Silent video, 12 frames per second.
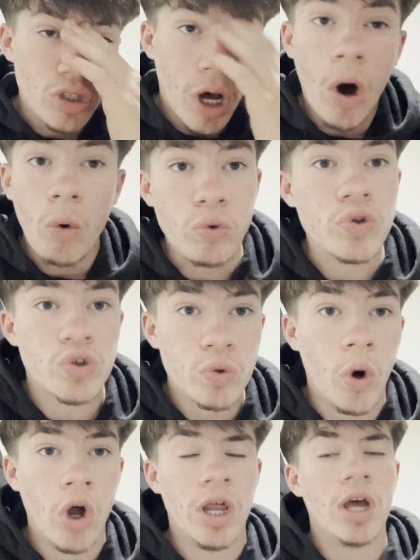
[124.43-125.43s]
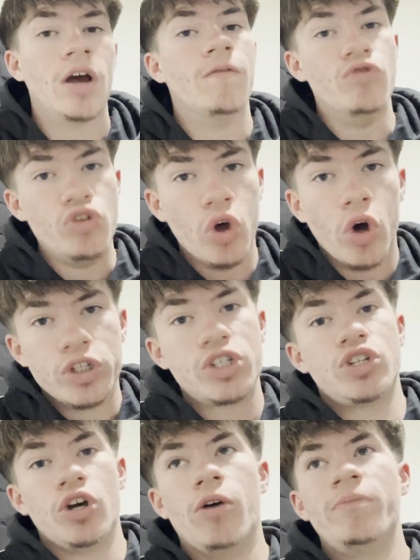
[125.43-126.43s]
the whole squad have not
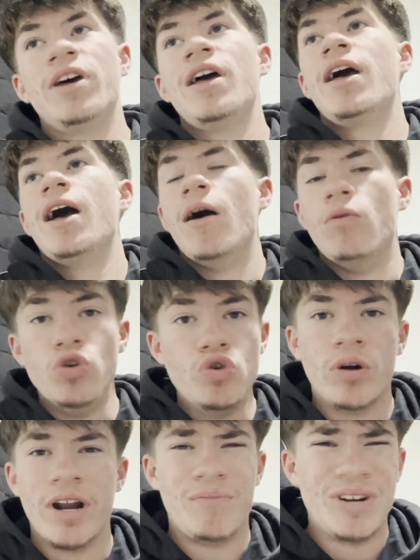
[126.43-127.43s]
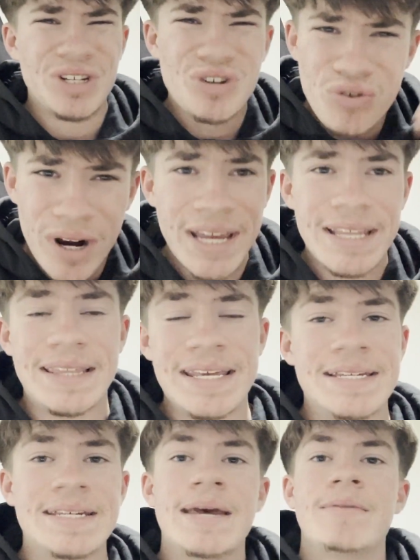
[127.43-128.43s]
stopped, and Unai Emery has created
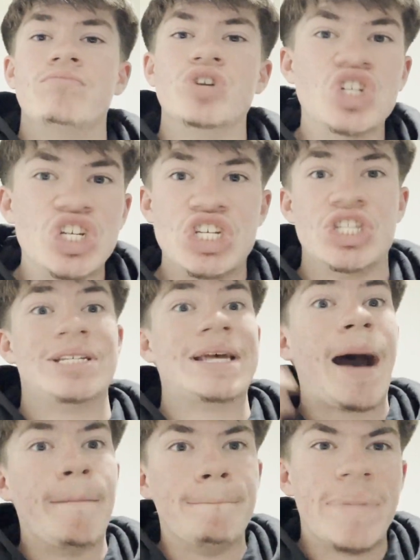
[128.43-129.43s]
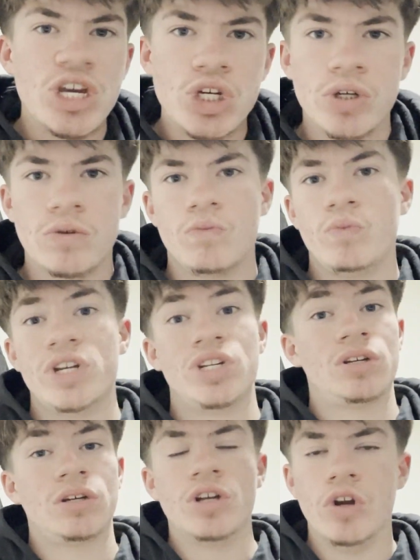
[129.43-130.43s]
this machine, this ambition,
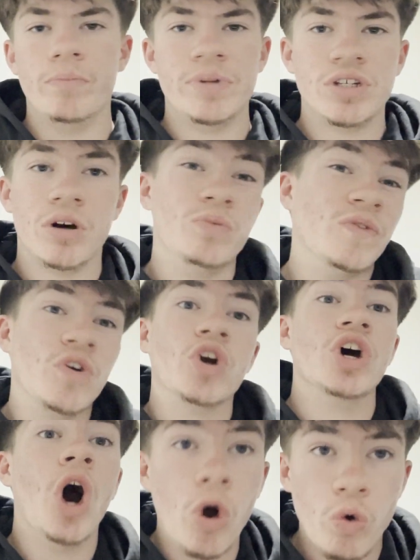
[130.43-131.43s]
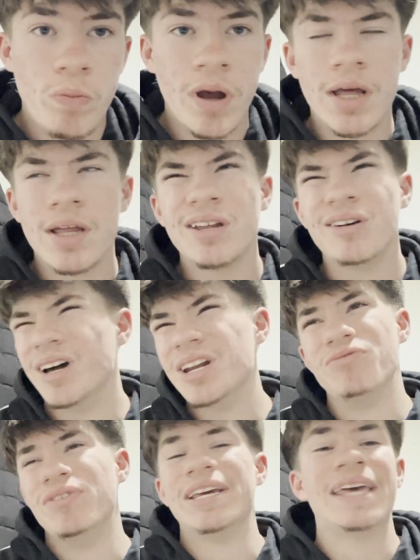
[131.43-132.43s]
which cannot be stopped. We've got to hope. I
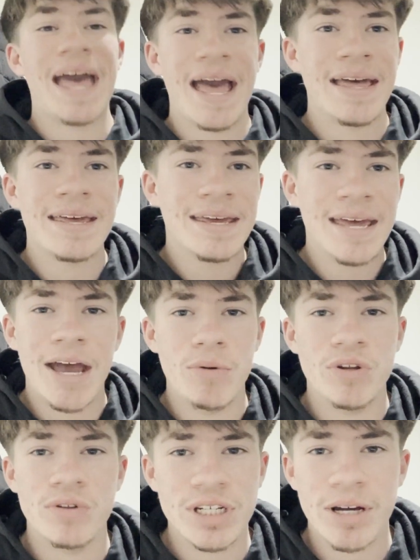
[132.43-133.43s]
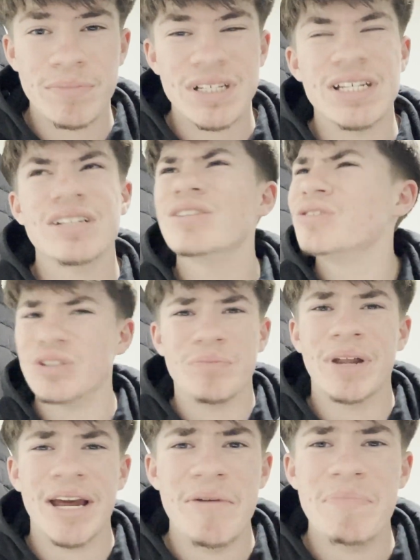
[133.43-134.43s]
don't really care how we do in the Champions League, as long as I'm
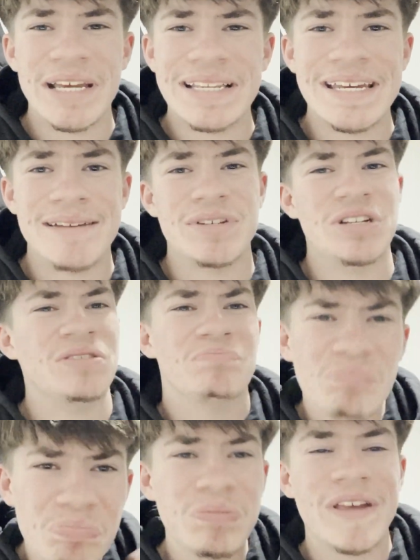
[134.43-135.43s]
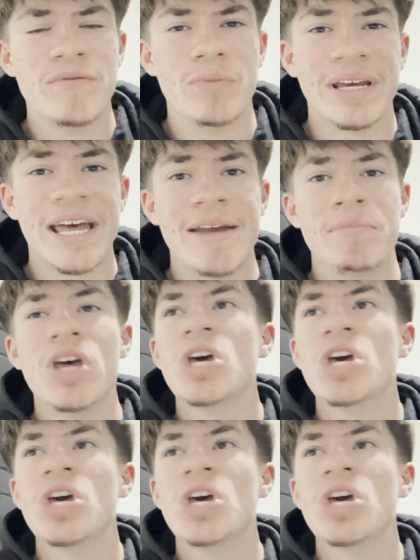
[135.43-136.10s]
playing at big teams and giving them a game.